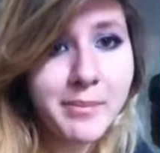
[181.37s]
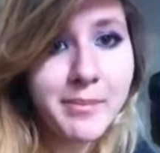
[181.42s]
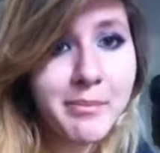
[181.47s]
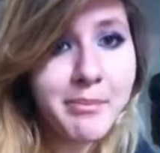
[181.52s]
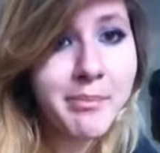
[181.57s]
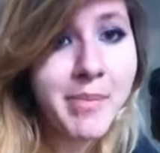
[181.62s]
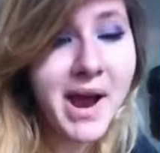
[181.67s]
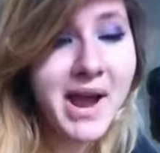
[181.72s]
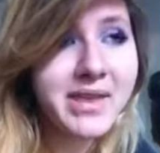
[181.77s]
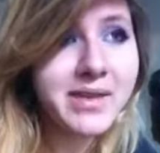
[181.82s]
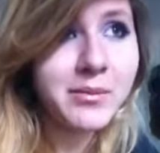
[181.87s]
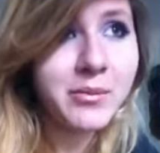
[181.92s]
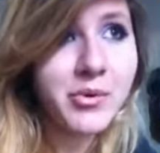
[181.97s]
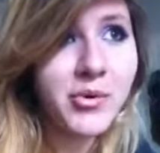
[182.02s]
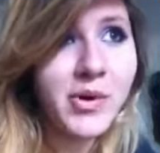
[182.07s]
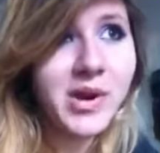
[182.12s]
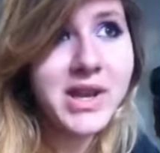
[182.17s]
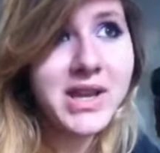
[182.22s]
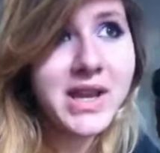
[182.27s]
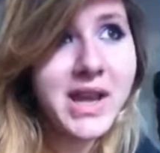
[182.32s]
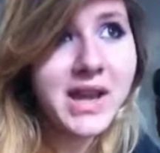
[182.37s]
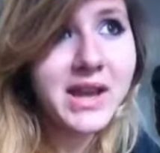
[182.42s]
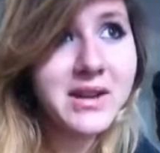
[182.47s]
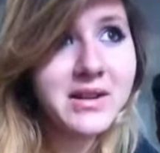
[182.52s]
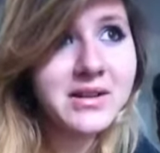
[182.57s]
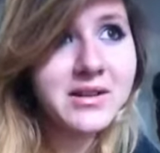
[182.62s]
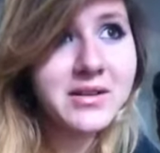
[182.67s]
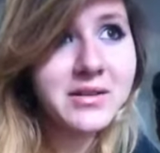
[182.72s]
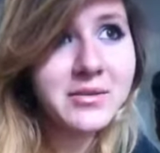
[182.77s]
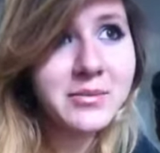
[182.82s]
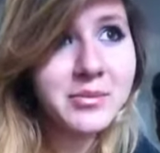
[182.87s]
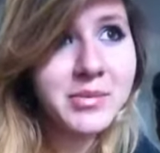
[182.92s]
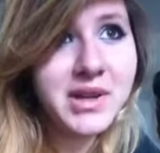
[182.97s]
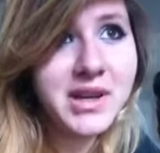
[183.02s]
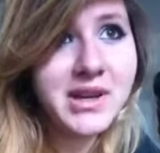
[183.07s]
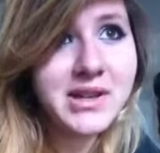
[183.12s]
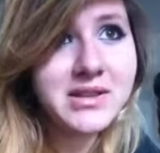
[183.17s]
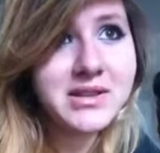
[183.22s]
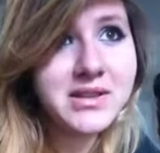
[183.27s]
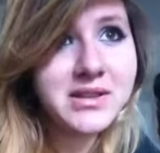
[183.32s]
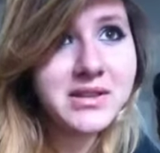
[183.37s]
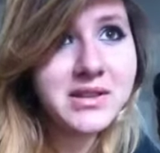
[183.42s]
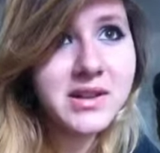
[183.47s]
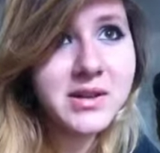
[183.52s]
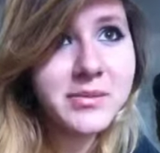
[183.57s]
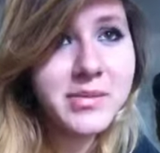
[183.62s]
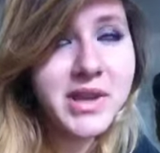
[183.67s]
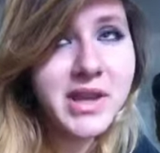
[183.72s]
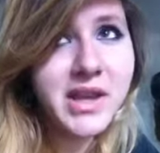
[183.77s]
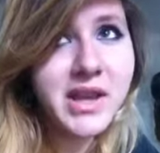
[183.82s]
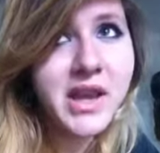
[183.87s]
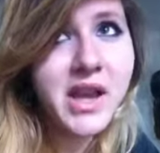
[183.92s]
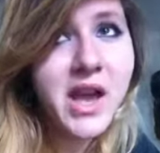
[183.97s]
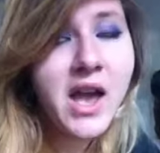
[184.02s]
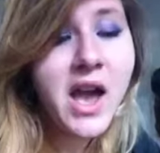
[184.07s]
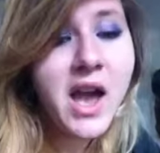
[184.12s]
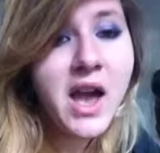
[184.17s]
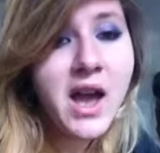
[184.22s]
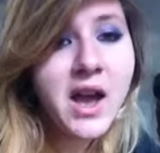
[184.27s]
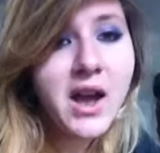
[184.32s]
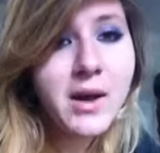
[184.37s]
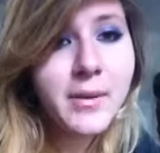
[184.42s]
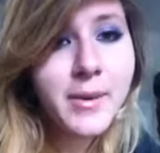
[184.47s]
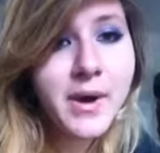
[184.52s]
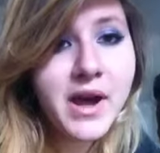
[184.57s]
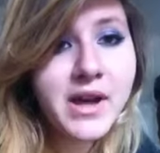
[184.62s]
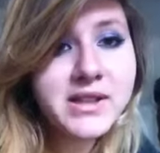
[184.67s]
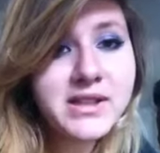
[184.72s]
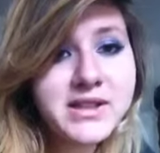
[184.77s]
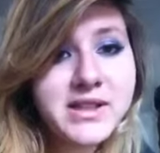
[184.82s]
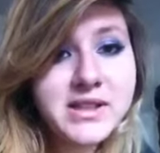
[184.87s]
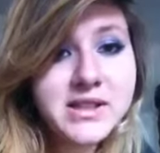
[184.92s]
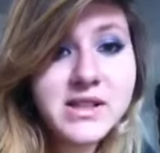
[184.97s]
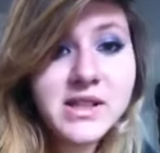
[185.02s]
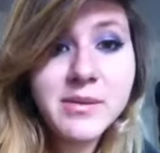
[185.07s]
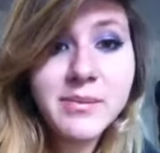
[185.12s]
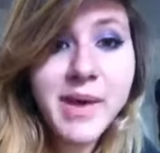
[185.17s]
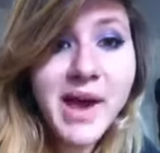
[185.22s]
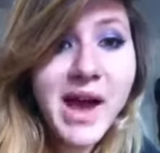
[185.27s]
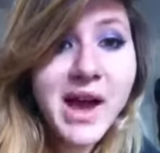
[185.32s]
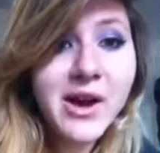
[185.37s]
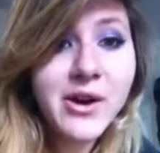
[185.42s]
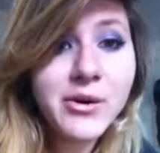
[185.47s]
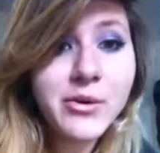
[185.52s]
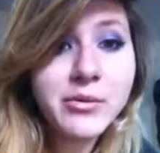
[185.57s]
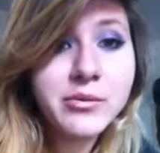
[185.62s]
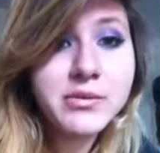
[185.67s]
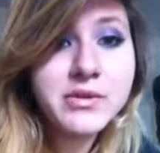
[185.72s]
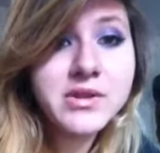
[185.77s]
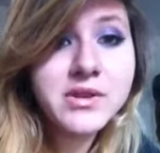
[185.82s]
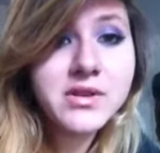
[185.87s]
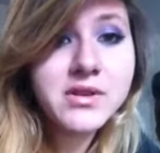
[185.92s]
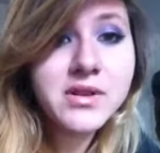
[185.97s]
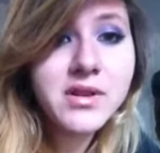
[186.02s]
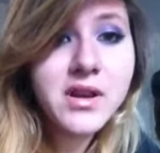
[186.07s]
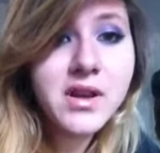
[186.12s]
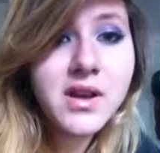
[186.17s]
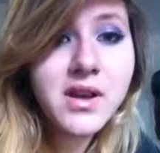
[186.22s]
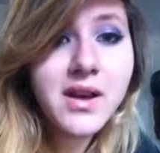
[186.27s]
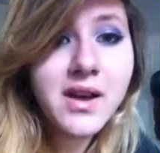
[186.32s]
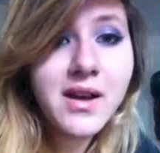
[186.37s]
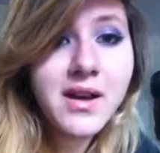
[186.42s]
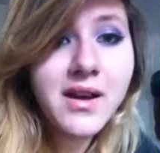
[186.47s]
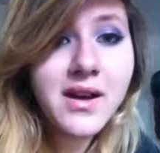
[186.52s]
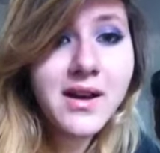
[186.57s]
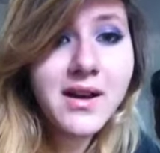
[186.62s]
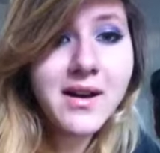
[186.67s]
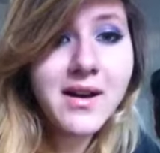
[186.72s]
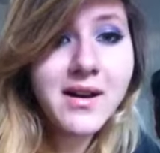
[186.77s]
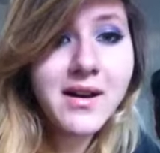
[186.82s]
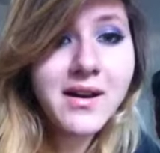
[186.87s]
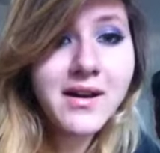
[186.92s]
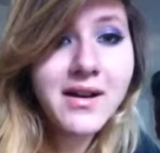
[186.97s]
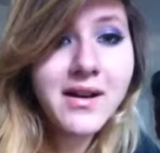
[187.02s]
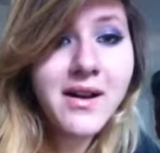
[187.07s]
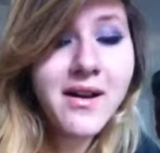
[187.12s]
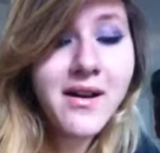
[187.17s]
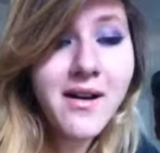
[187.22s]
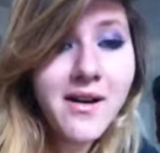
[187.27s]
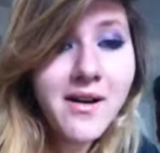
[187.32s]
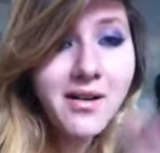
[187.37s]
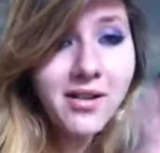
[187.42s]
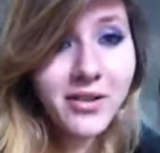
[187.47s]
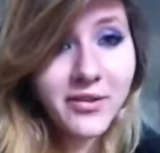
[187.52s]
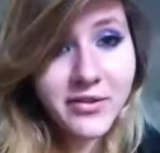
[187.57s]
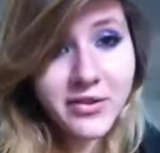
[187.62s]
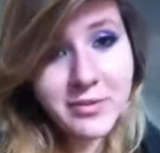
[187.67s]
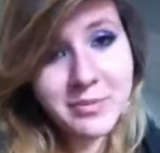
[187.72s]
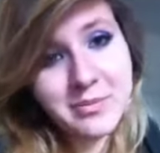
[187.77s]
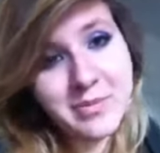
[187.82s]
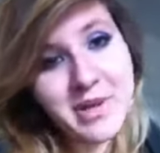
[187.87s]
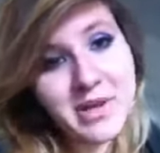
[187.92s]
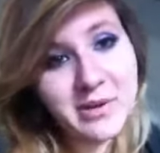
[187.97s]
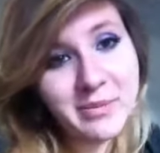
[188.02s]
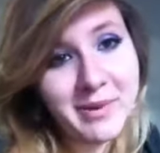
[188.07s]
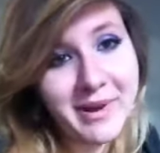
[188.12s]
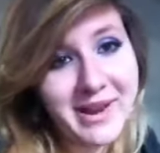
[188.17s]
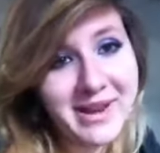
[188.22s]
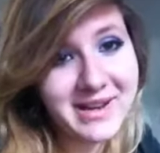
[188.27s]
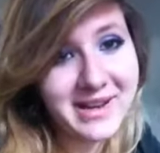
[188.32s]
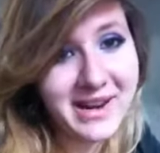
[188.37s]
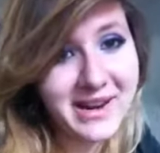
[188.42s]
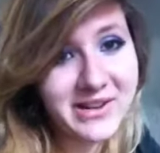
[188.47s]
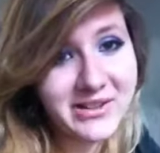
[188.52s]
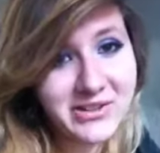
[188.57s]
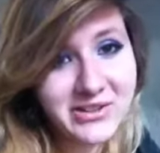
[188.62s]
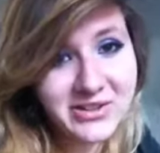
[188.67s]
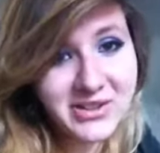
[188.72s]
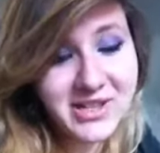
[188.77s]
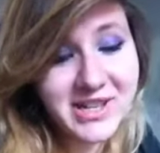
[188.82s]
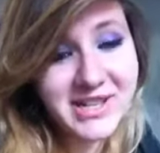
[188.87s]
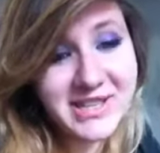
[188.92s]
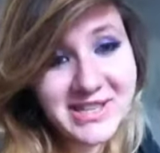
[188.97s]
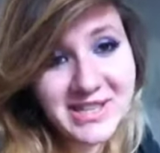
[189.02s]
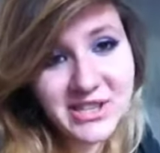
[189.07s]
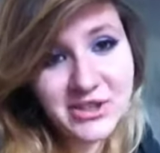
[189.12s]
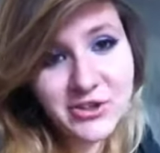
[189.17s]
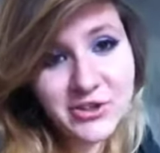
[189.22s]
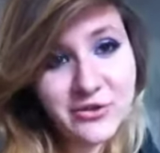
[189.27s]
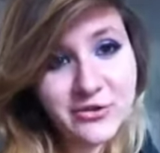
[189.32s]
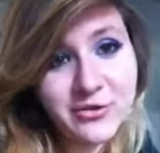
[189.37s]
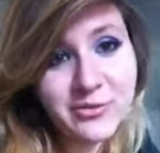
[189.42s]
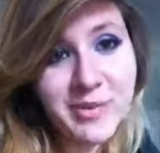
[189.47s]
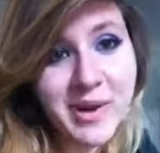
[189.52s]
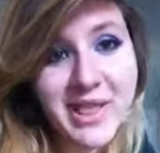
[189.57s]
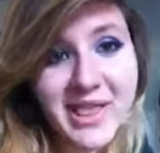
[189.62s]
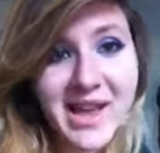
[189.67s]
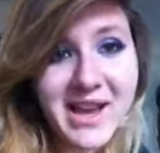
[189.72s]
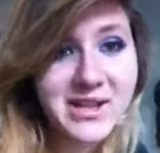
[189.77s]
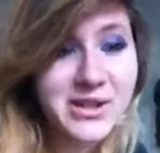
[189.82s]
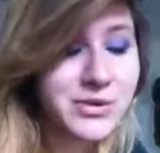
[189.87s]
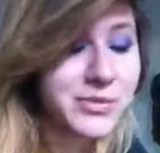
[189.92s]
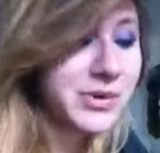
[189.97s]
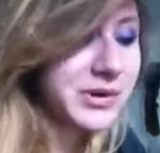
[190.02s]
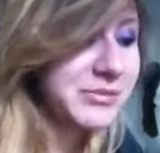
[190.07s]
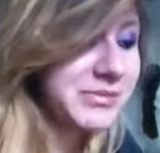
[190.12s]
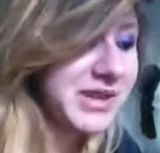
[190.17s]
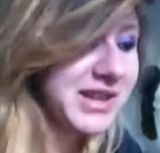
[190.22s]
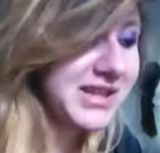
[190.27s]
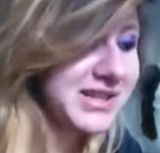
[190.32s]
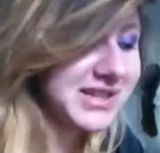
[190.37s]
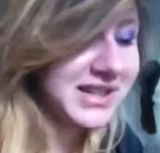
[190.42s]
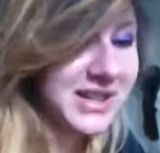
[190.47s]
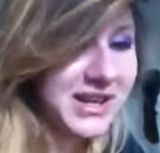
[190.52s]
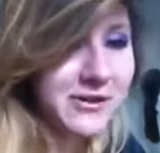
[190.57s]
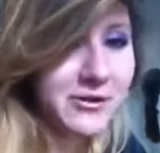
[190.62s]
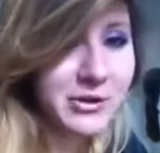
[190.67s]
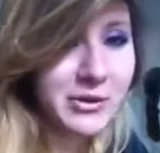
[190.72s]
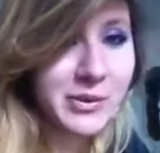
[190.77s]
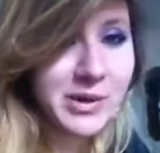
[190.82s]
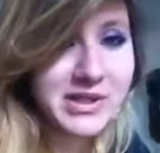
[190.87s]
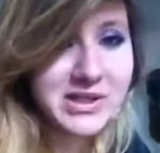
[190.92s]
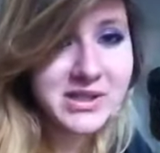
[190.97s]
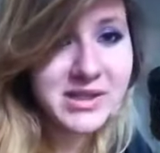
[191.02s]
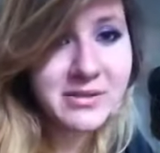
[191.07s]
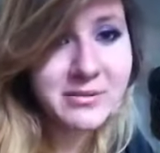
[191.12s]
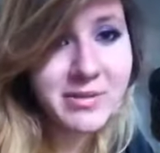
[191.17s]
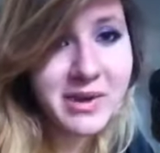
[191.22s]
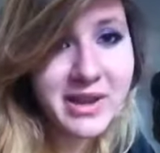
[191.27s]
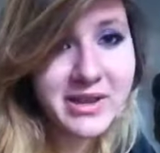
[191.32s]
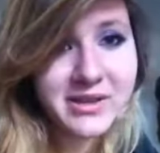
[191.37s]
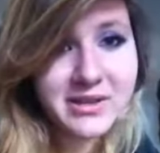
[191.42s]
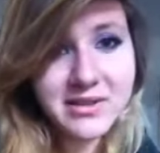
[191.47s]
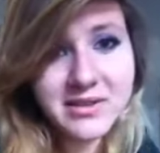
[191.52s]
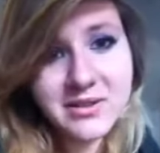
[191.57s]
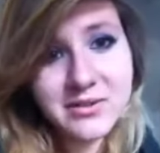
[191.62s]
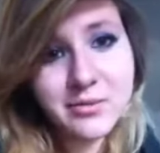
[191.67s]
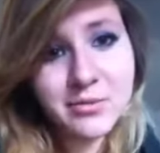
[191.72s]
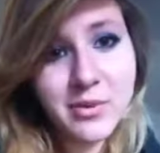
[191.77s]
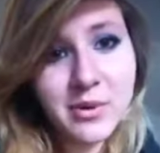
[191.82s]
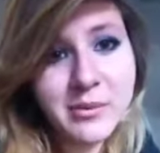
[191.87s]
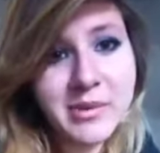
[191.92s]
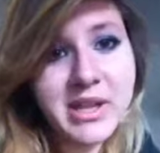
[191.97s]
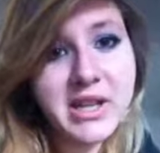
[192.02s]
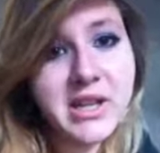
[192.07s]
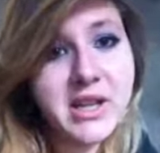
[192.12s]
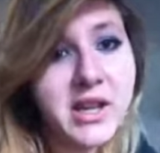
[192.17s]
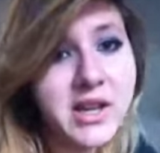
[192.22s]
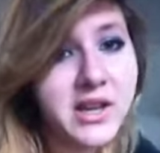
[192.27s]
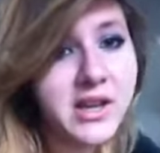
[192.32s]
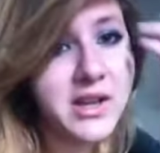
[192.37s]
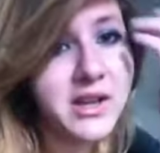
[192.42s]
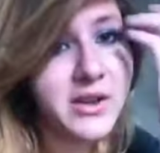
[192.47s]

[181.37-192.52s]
to buy them quite yet, because it's going to be a Disney-bound, all of the Peter Pan characters that I didn't do for my last one, because I got requested by this woman